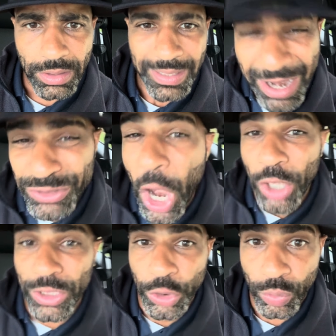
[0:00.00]
Hedo
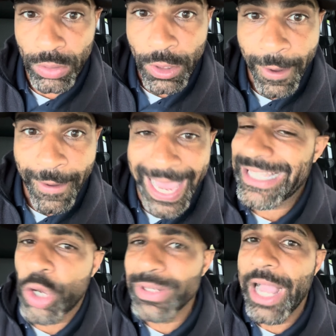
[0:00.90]
Turkoglu. And
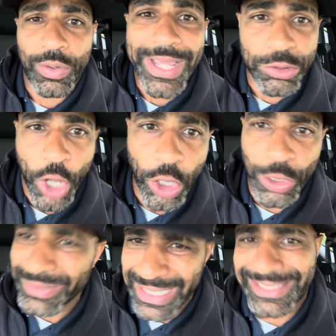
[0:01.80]
that's no knock on Hedo
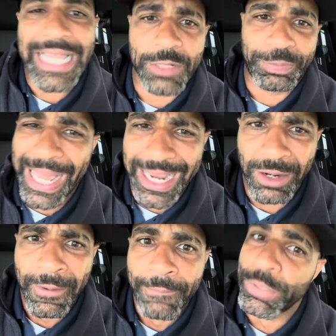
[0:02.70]
Turkoglu. He's a solid player.
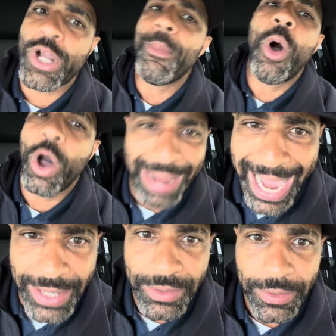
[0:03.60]
But come on,
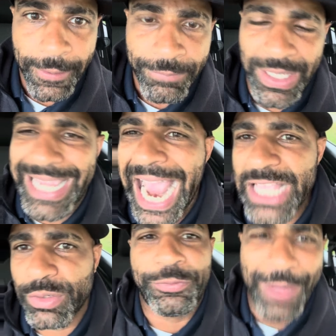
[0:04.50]
man. The Cavs
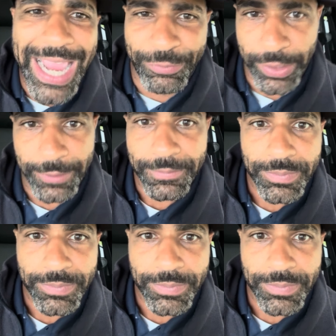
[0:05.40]
were the favorite.